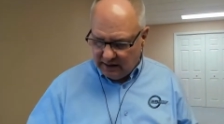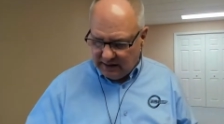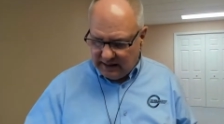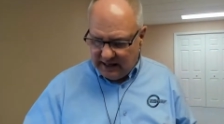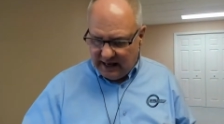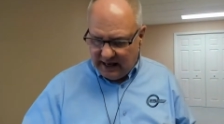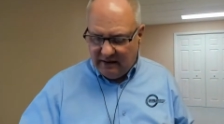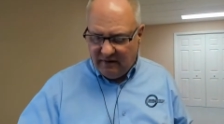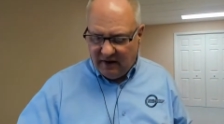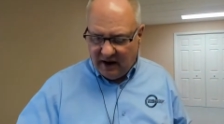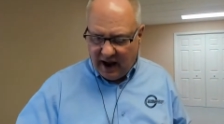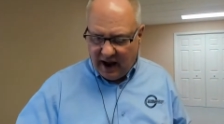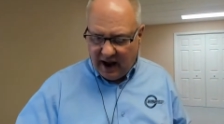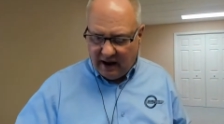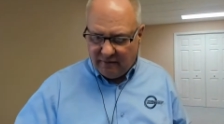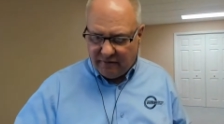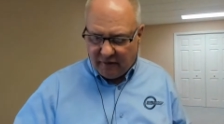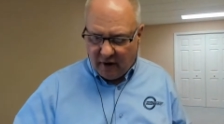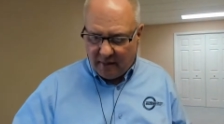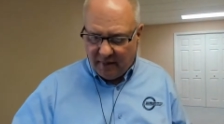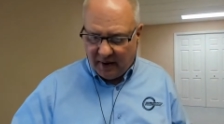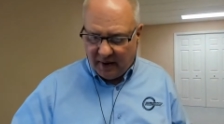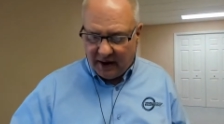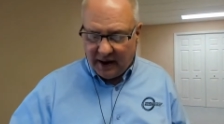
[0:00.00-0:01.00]
deviate
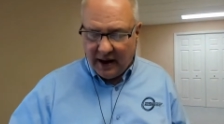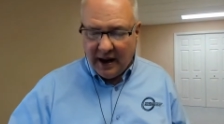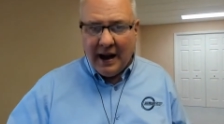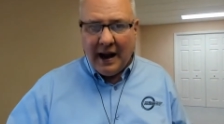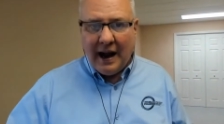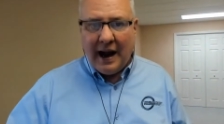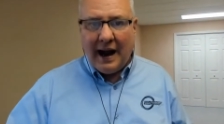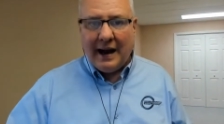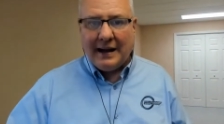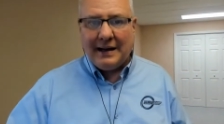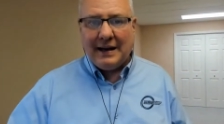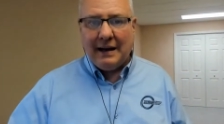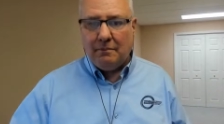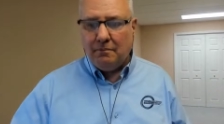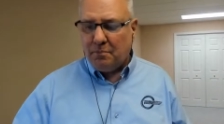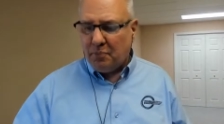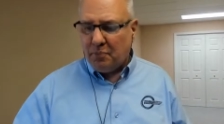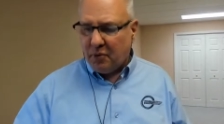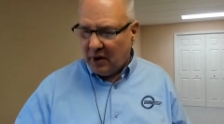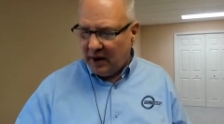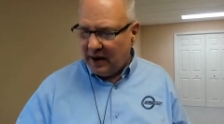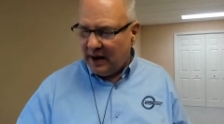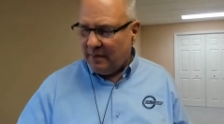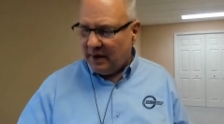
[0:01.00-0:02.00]
from it. I can
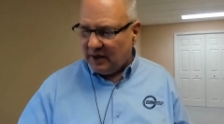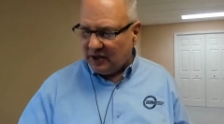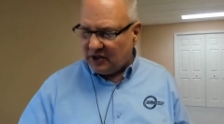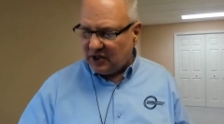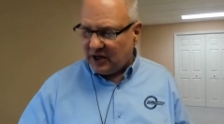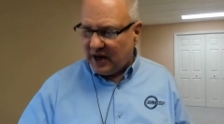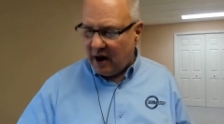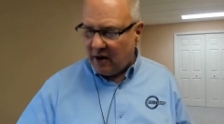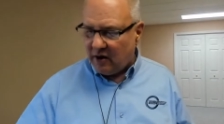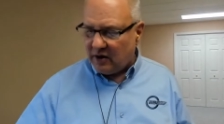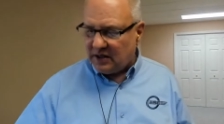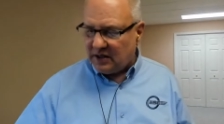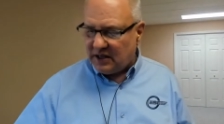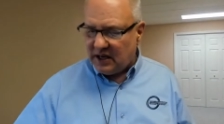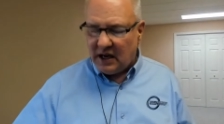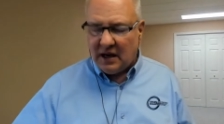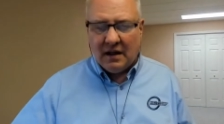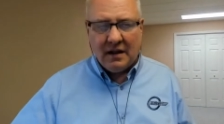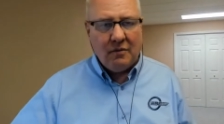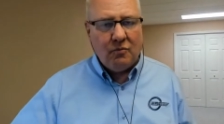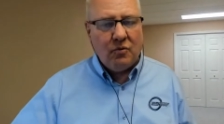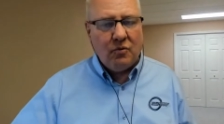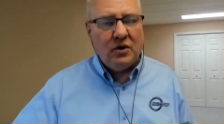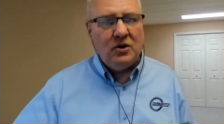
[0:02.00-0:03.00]
pretty much guarantee you
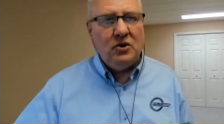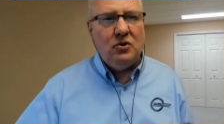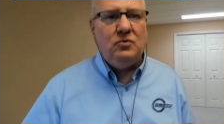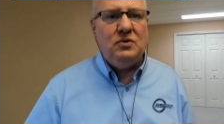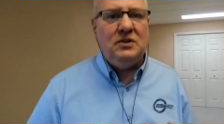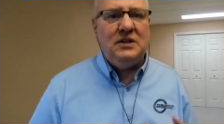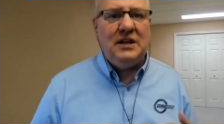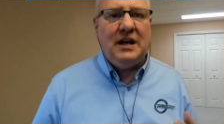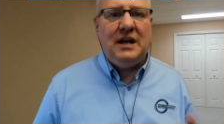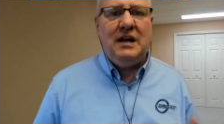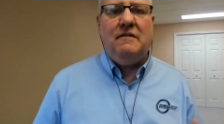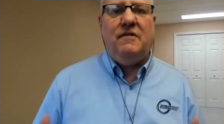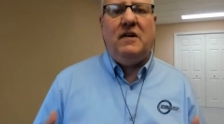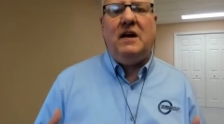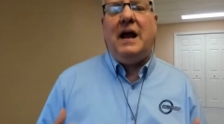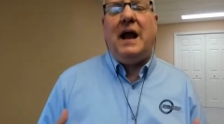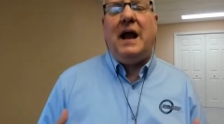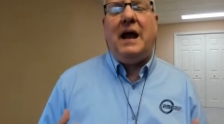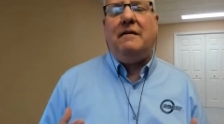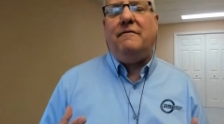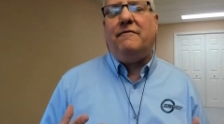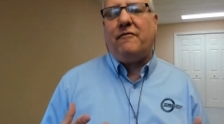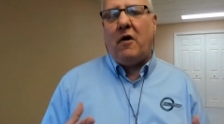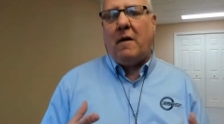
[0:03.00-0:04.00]
that when you
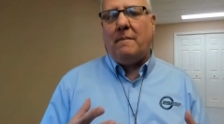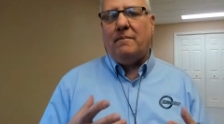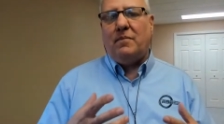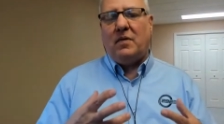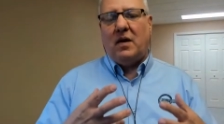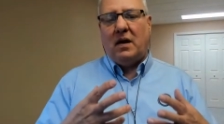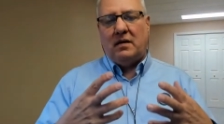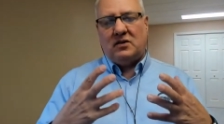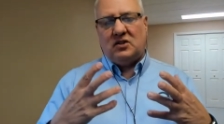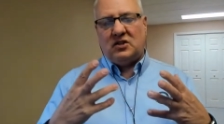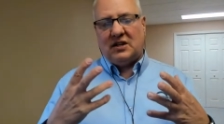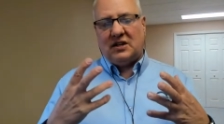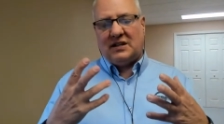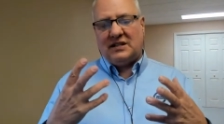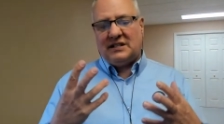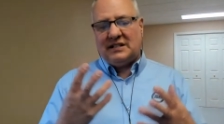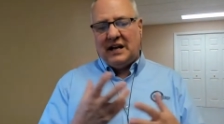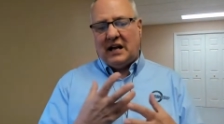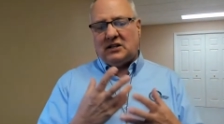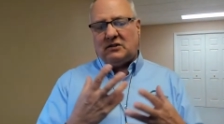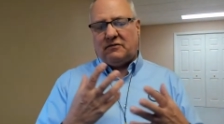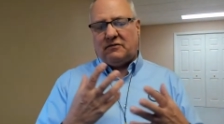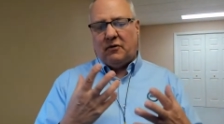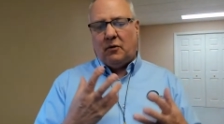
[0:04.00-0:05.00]
deviate from the
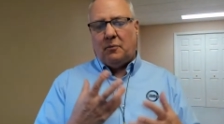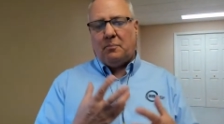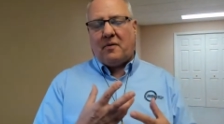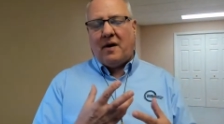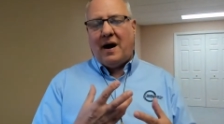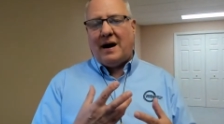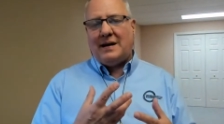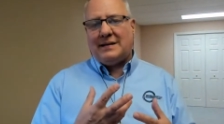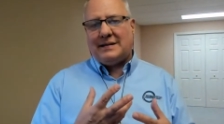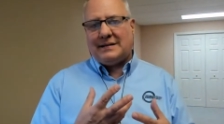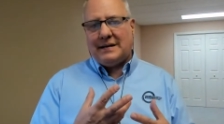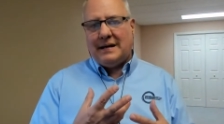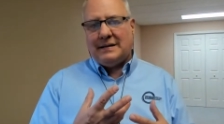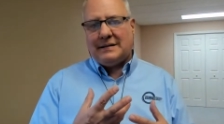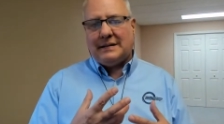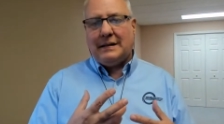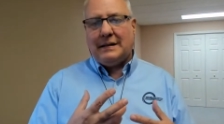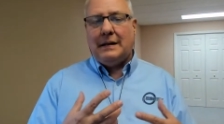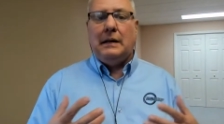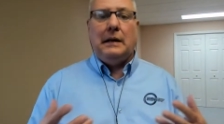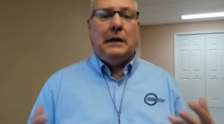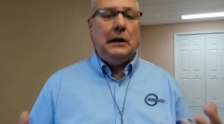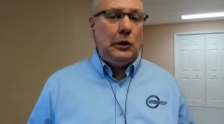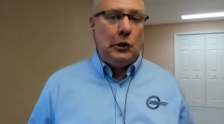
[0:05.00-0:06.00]
successful process,
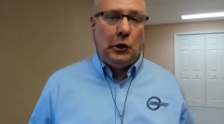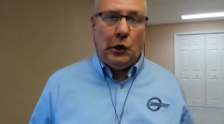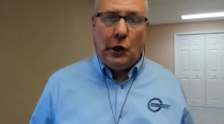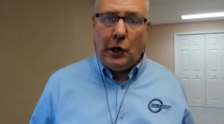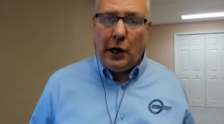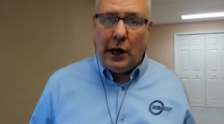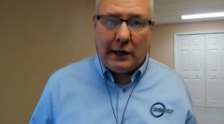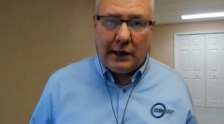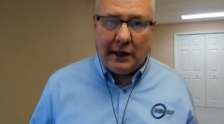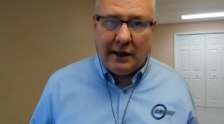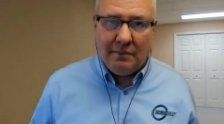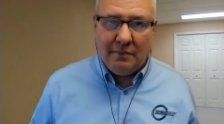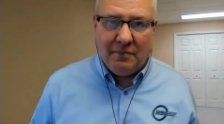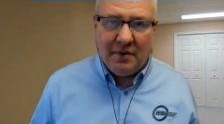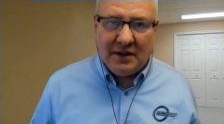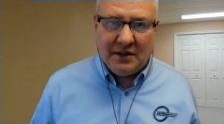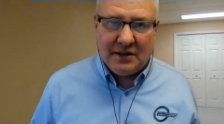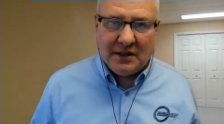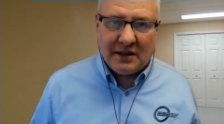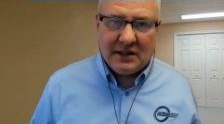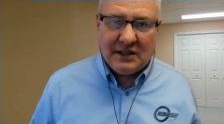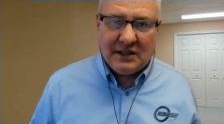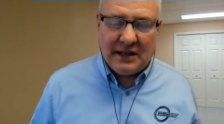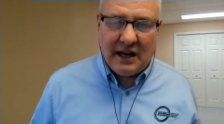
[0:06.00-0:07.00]
you're not going to be
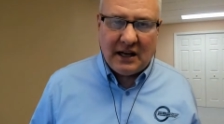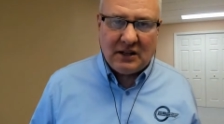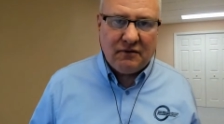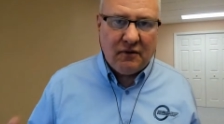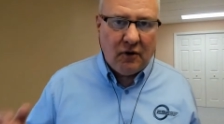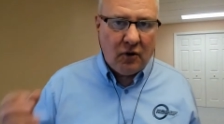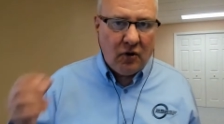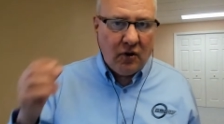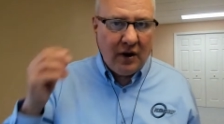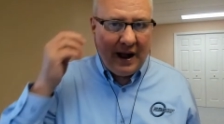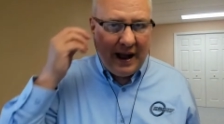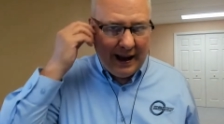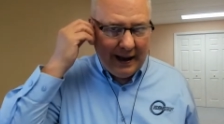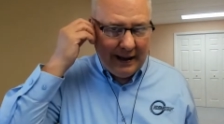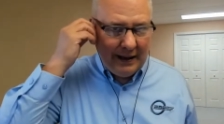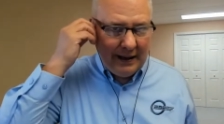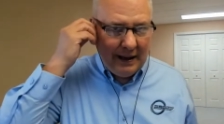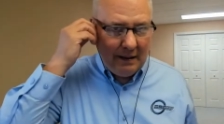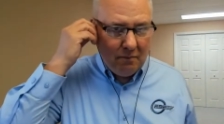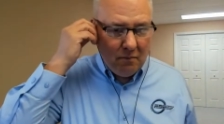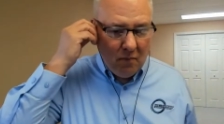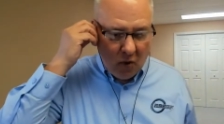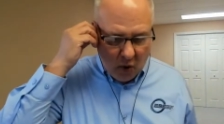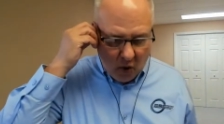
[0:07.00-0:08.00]
successful
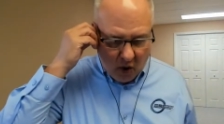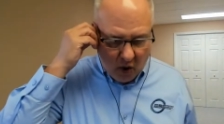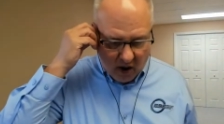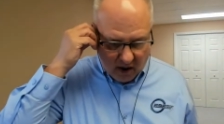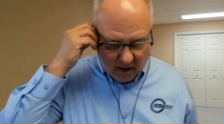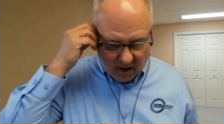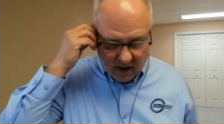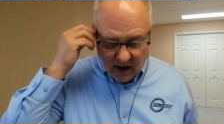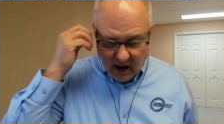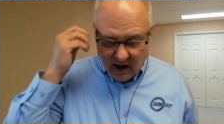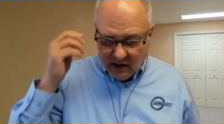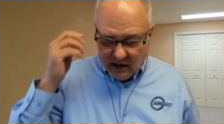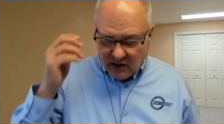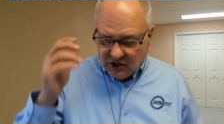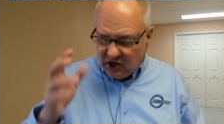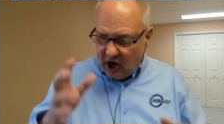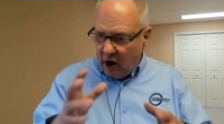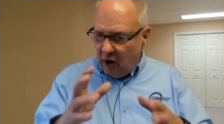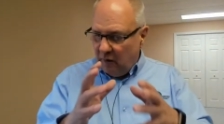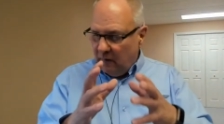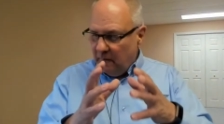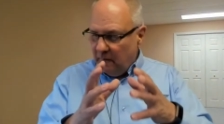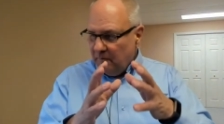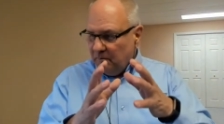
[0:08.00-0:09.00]
anymore.
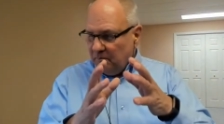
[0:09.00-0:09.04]
So